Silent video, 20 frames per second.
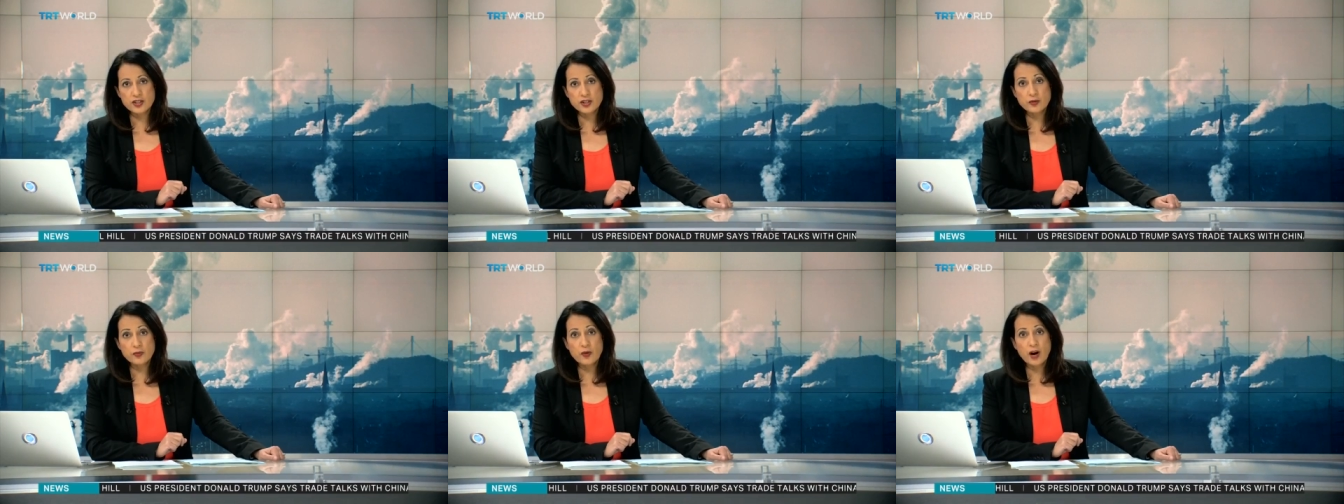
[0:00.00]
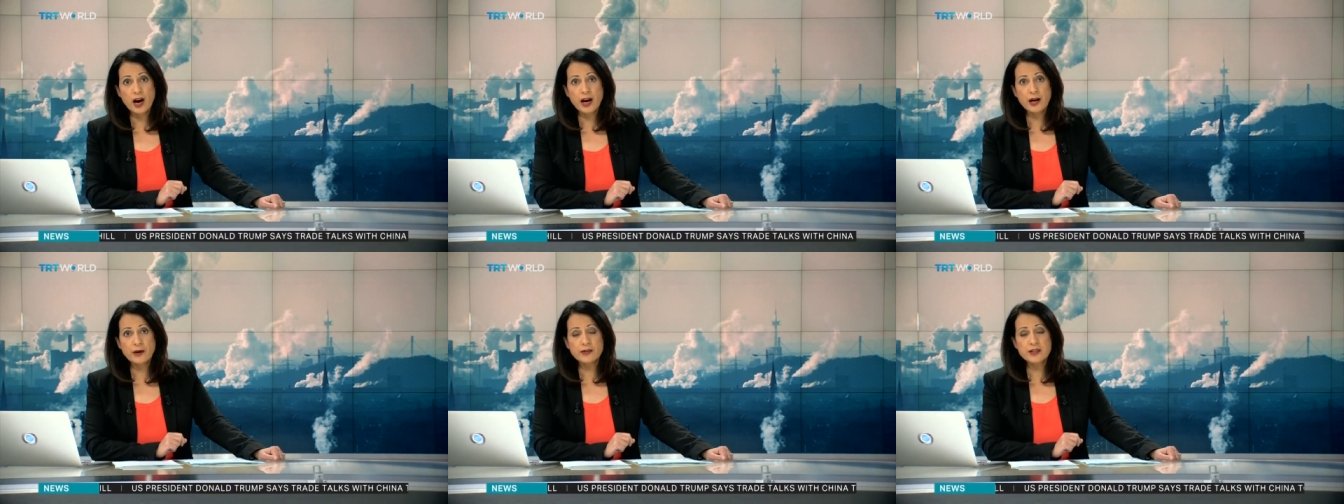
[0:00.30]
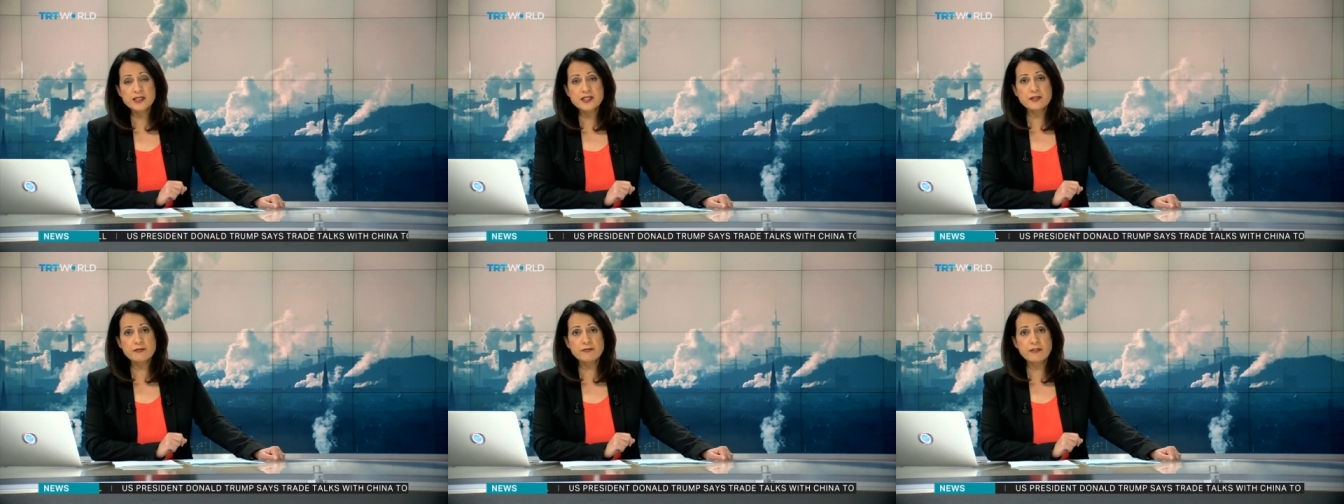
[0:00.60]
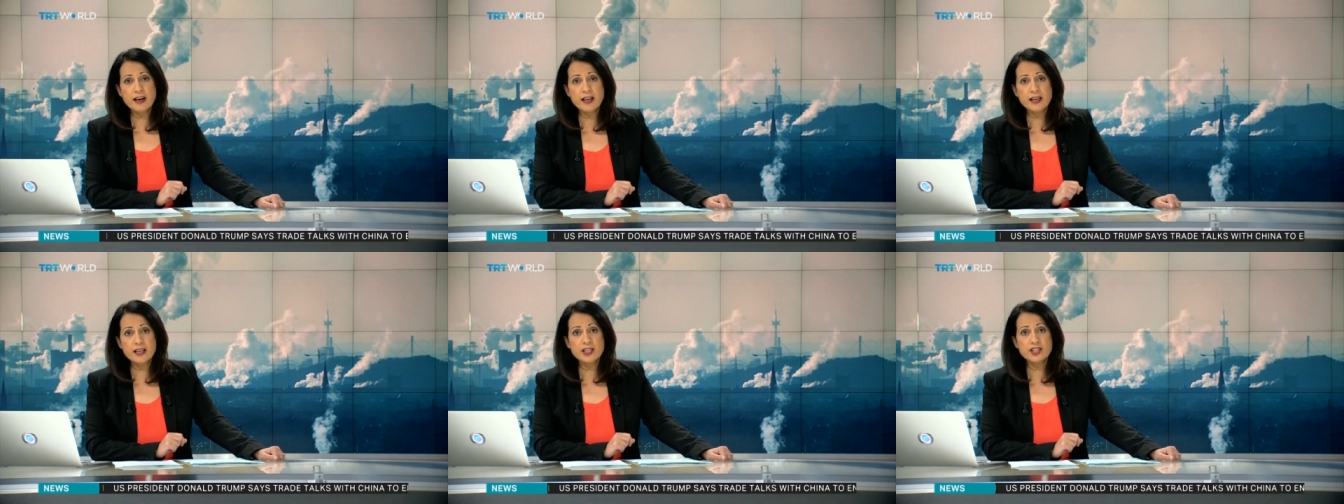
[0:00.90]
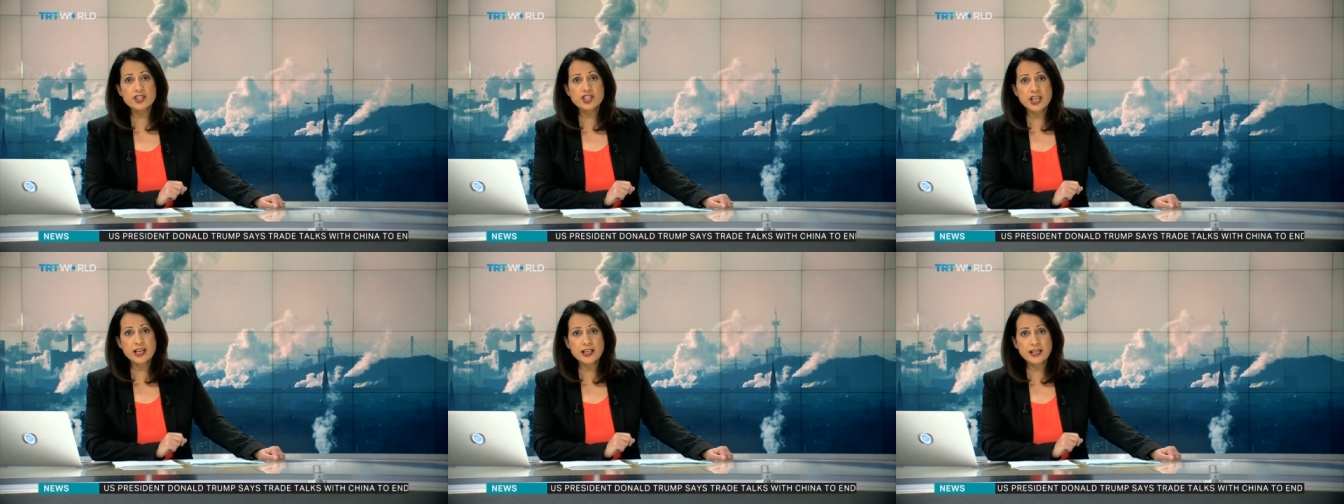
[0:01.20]
speak to Iris
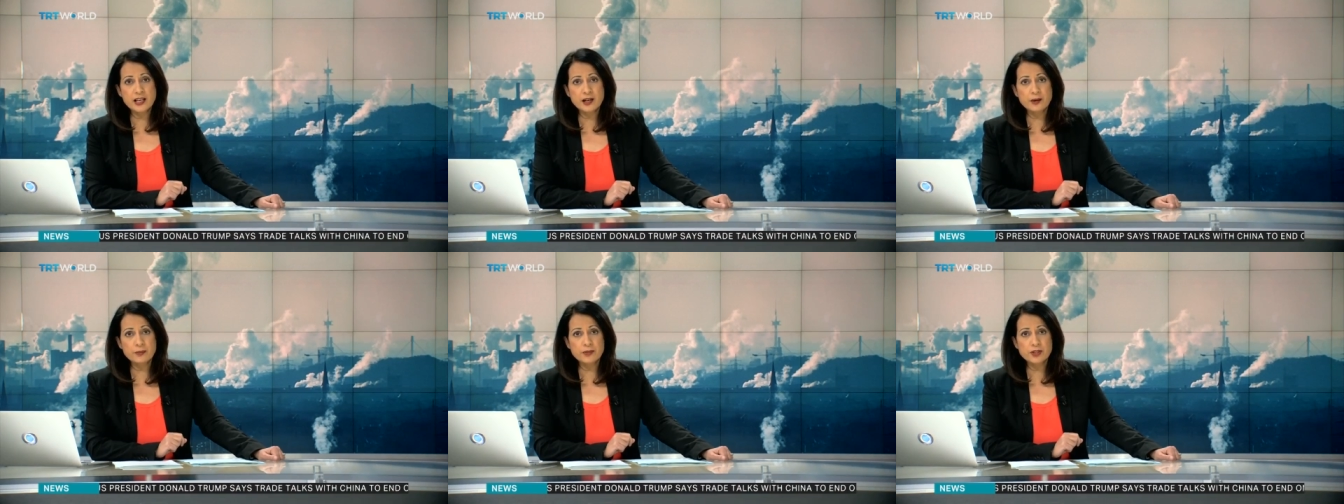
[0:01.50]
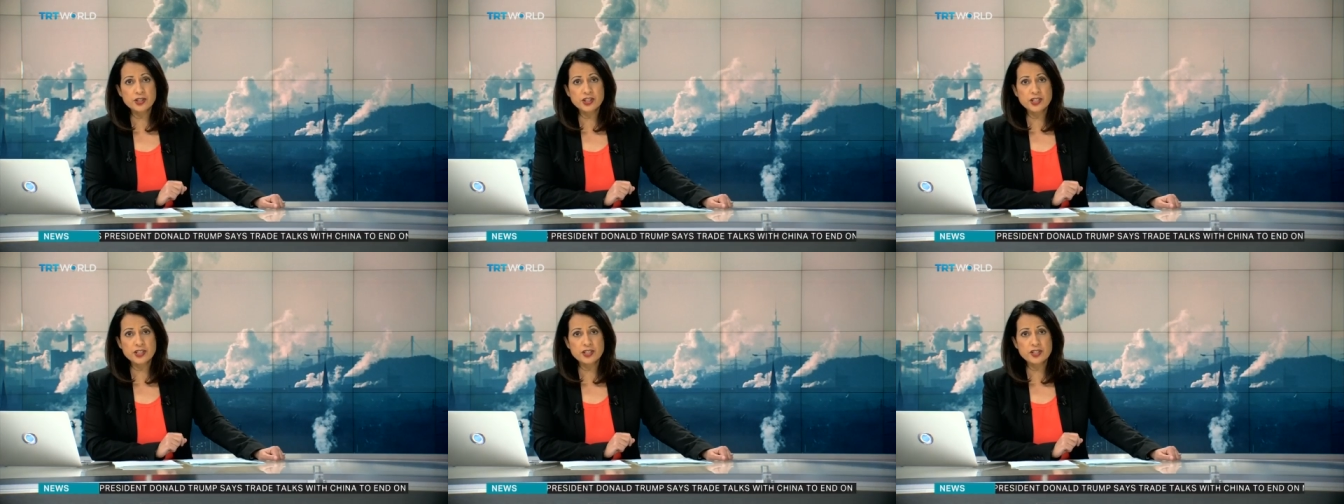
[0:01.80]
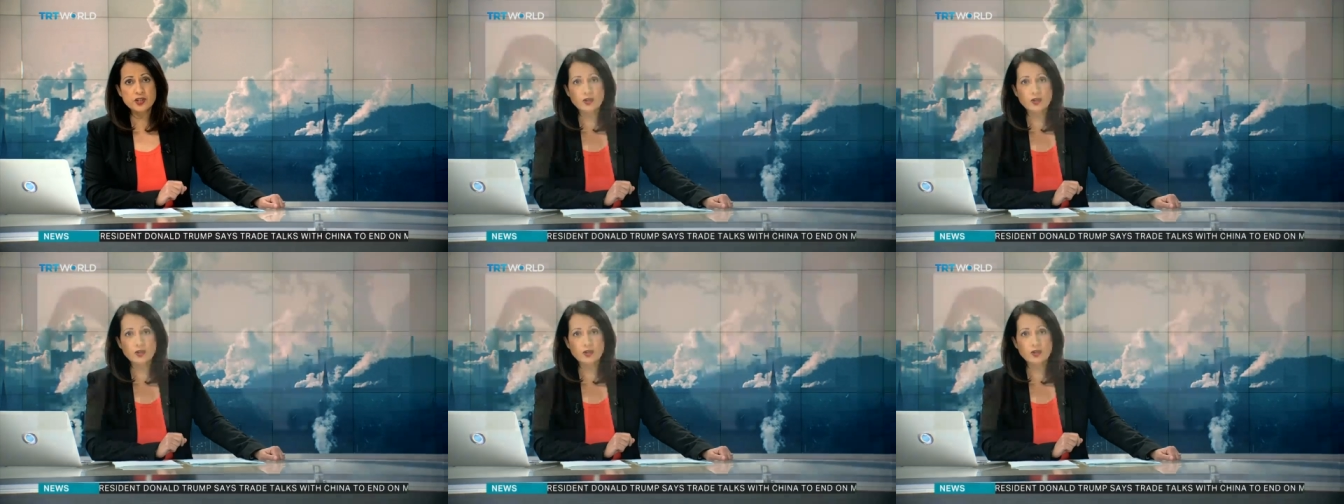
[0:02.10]
Fen Gillingham.